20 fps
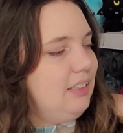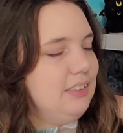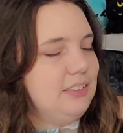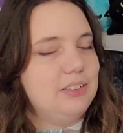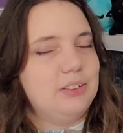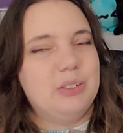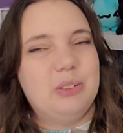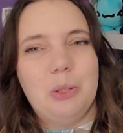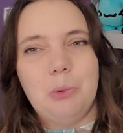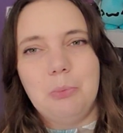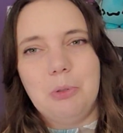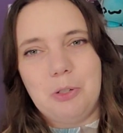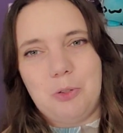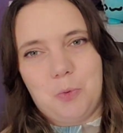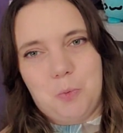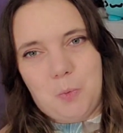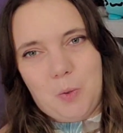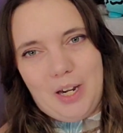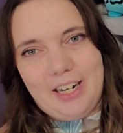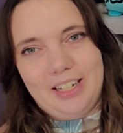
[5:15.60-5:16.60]
so
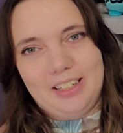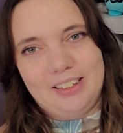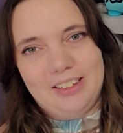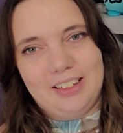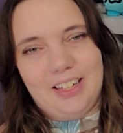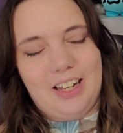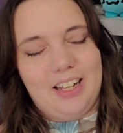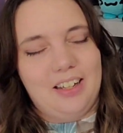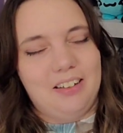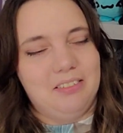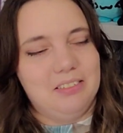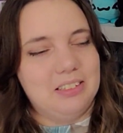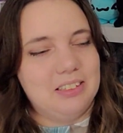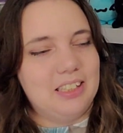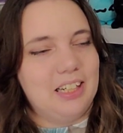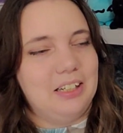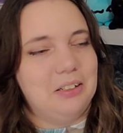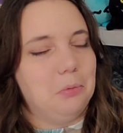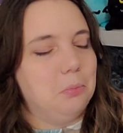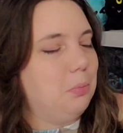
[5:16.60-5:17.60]
much white that it's
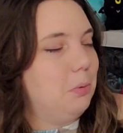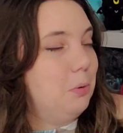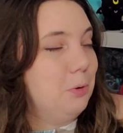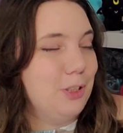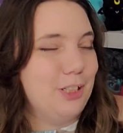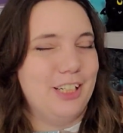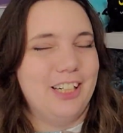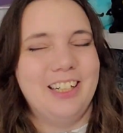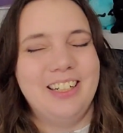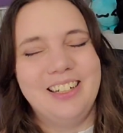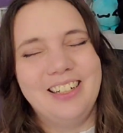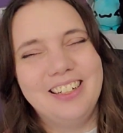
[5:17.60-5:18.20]
kind of boring.